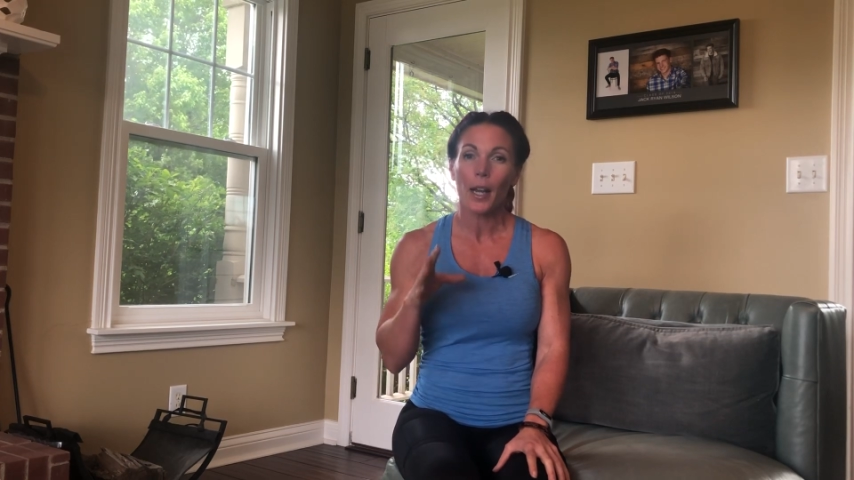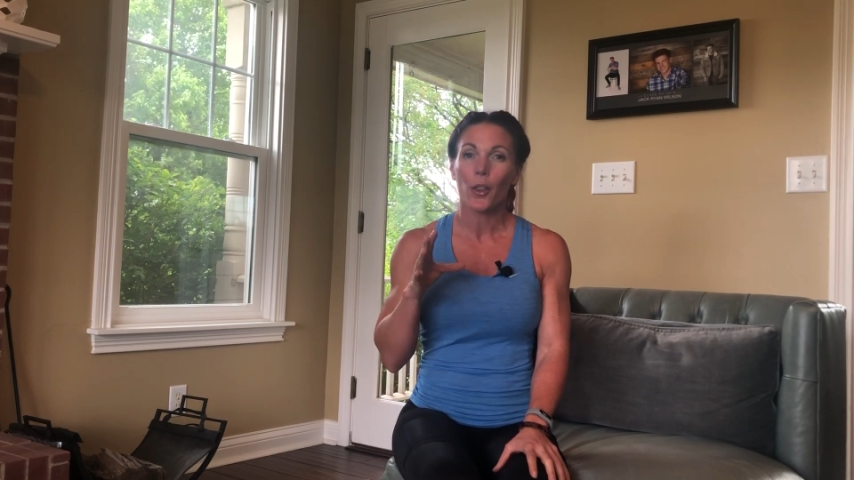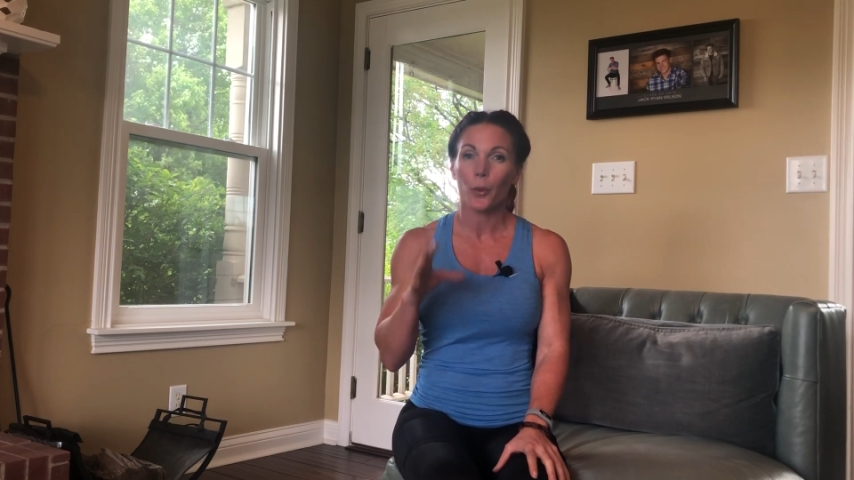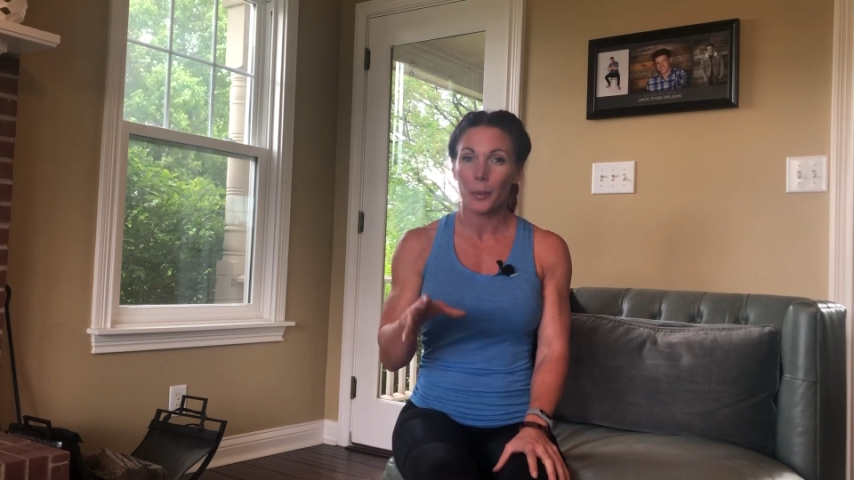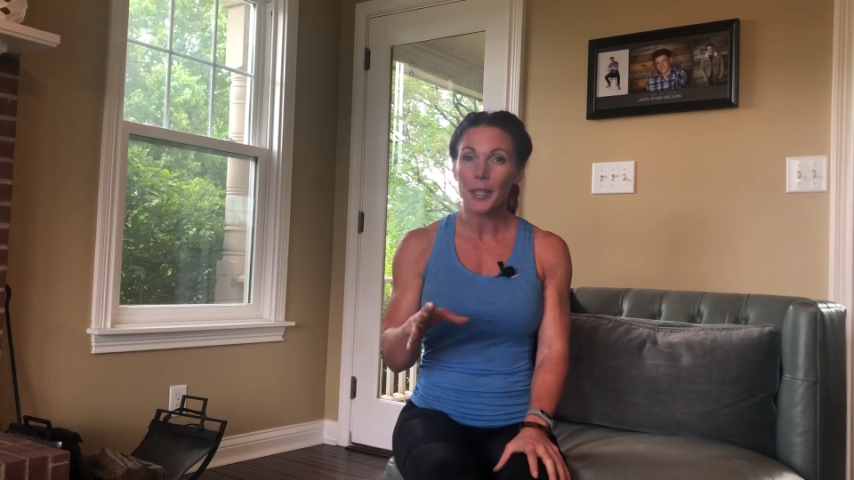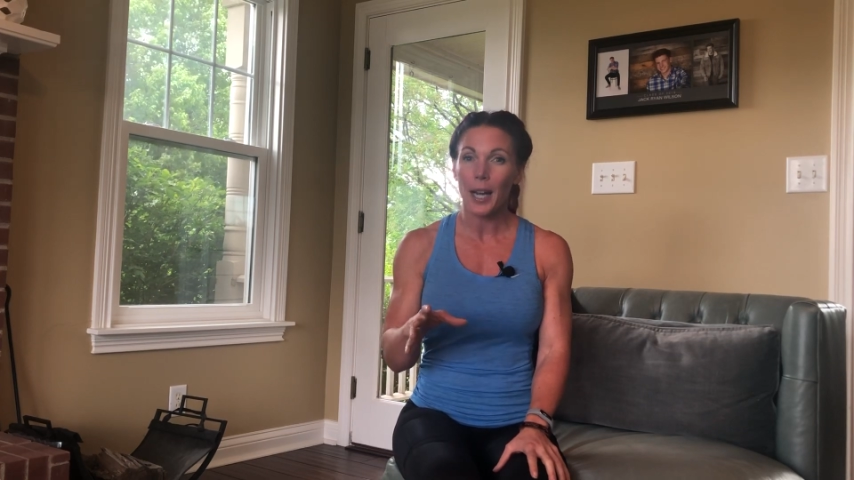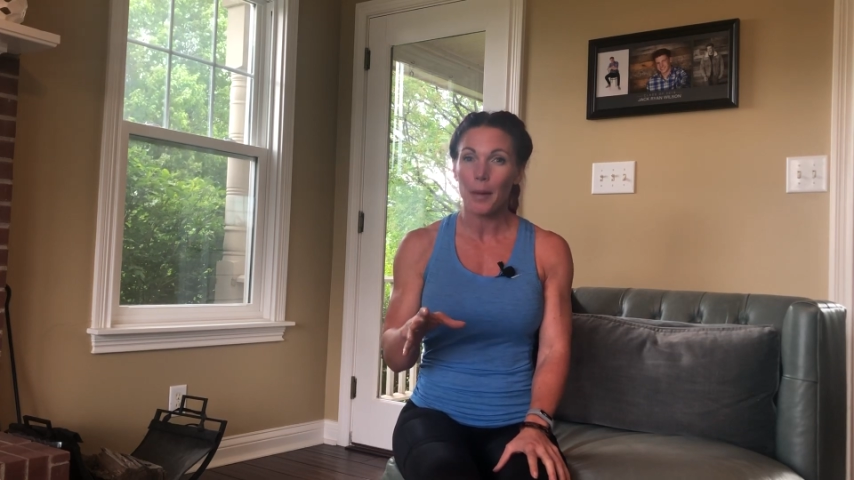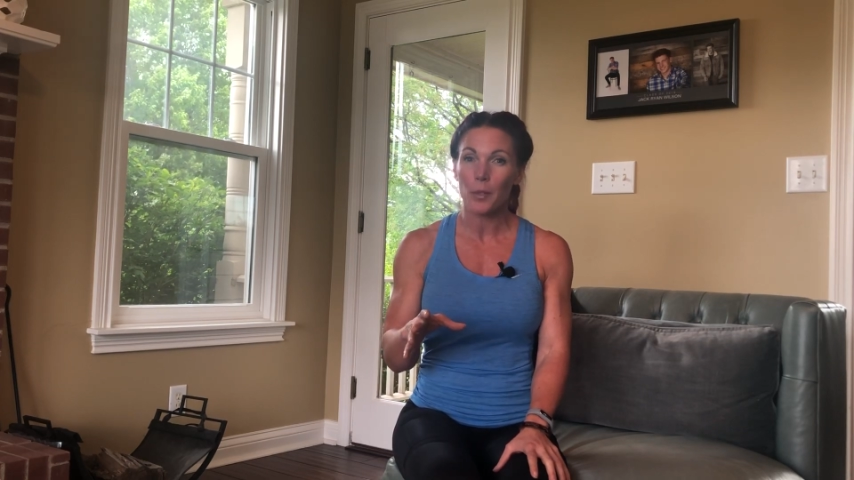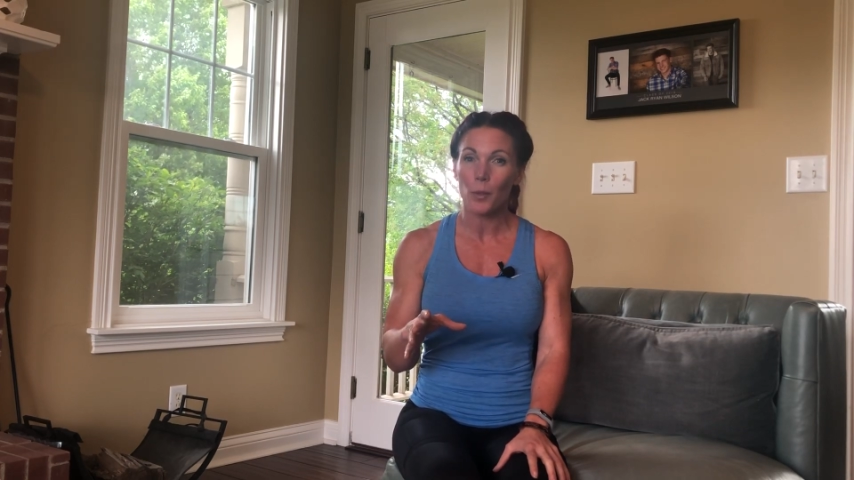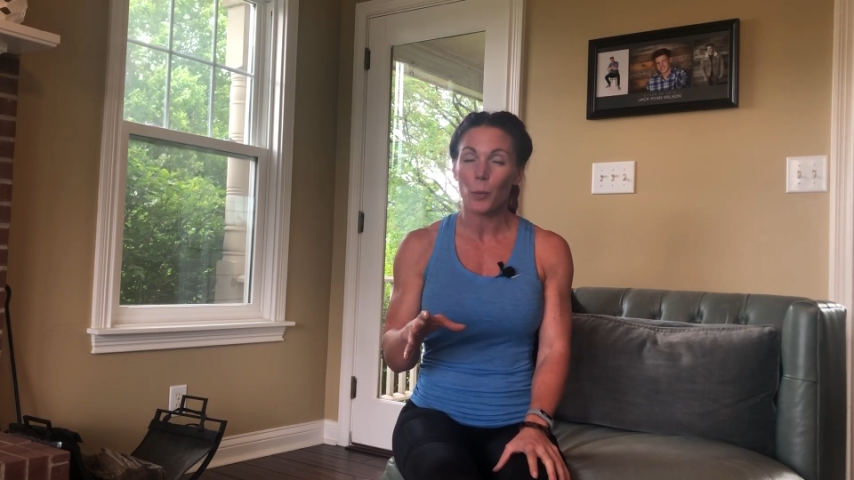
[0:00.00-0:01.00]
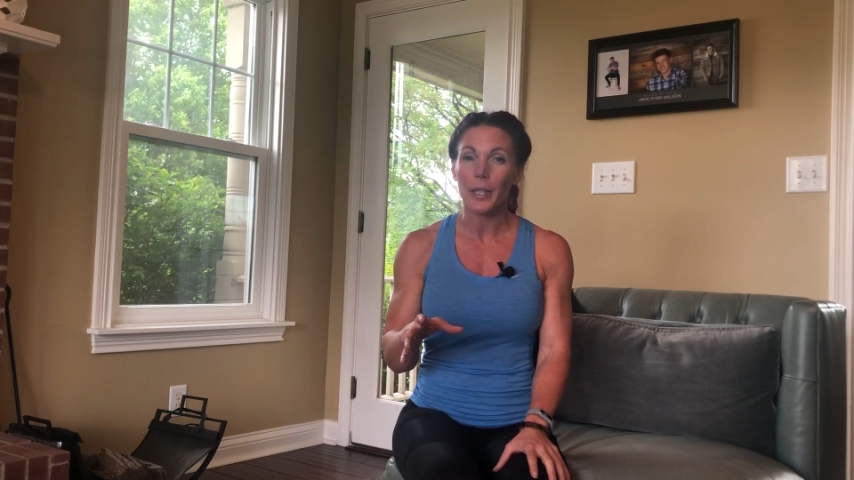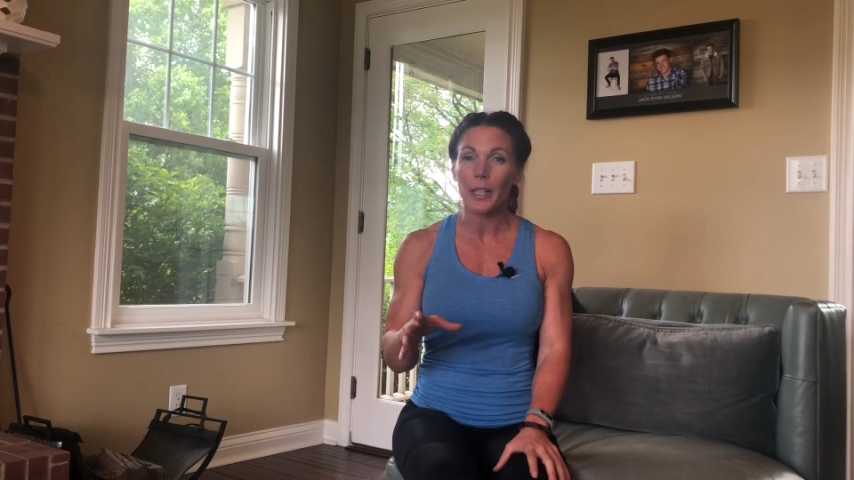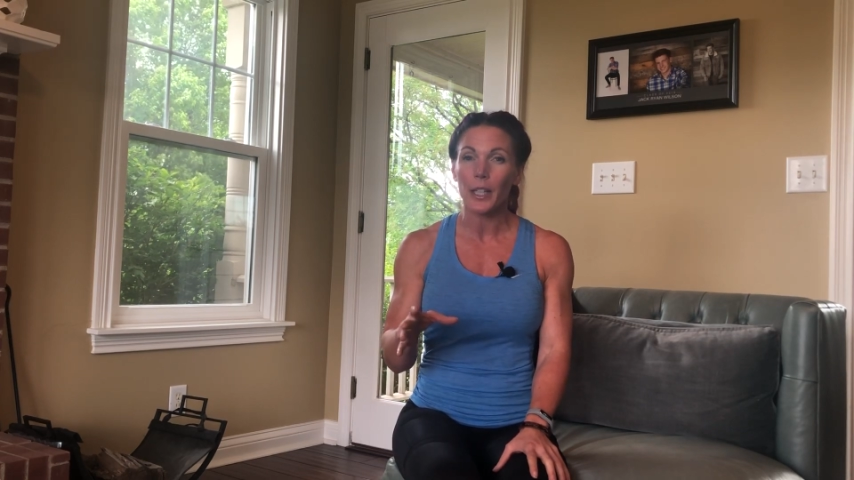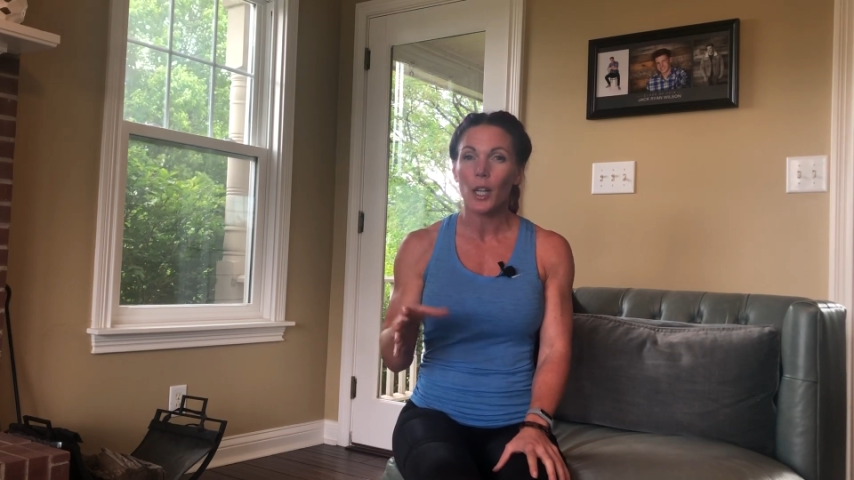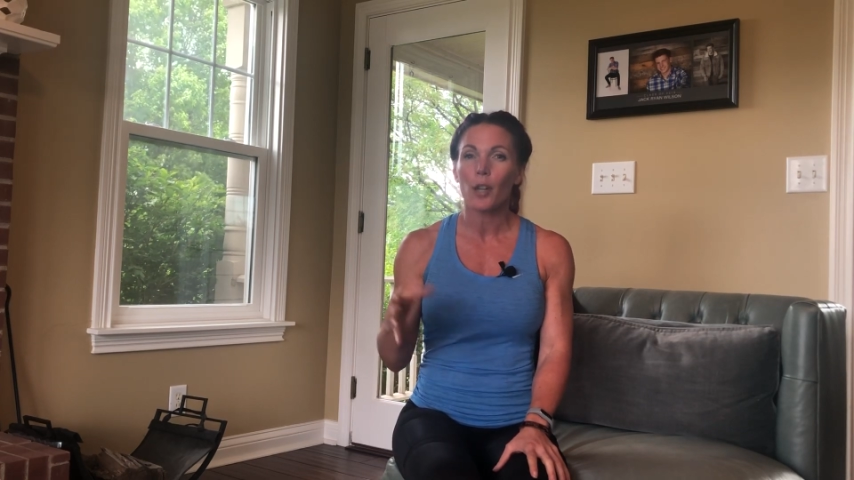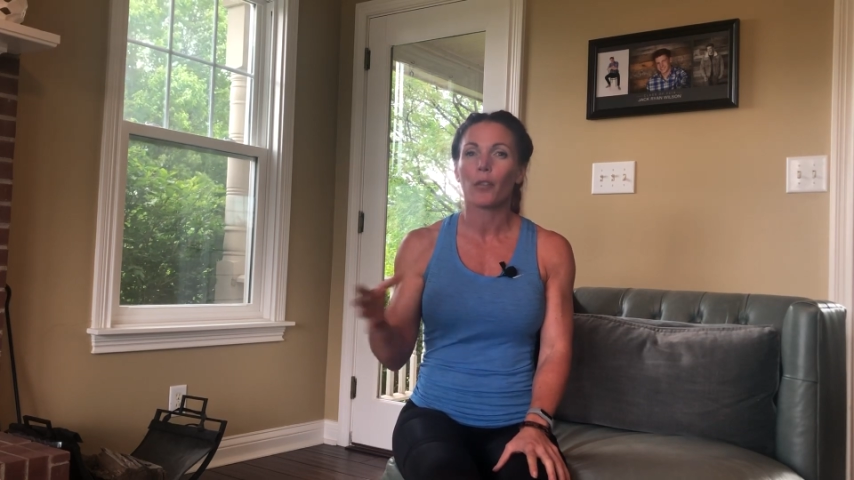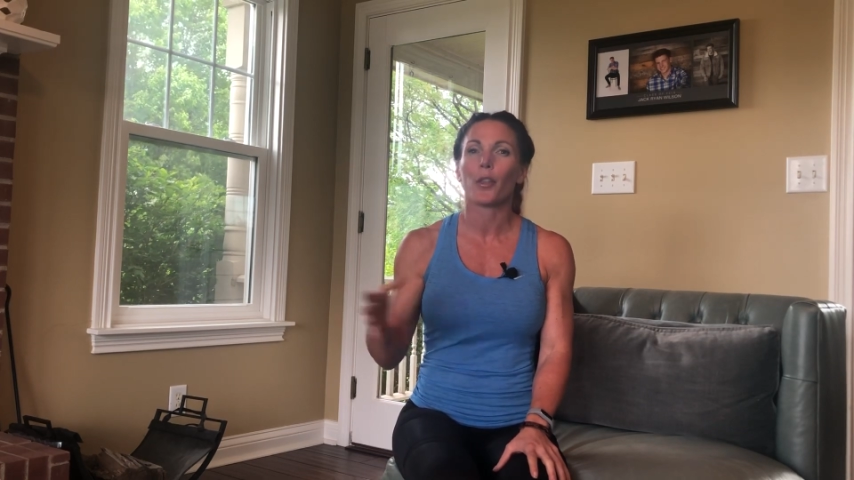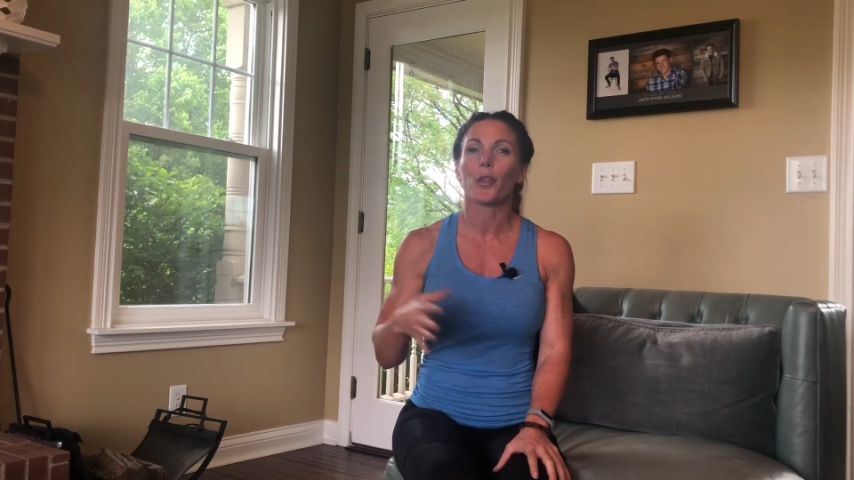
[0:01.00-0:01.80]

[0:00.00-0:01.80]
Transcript: 3 times a week for